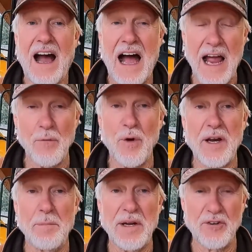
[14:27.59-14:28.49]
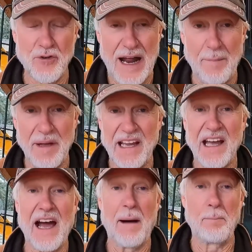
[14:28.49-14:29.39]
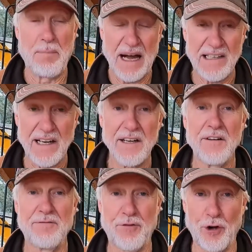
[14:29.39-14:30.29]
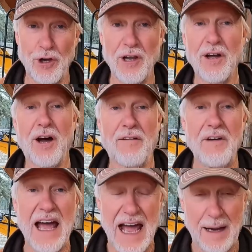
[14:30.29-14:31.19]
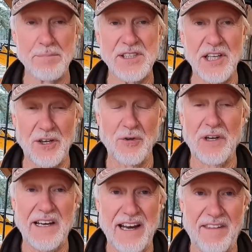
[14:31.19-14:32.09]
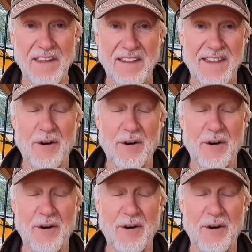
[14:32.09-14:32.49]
I would have been grabbing a bucket full of absolutely nothing.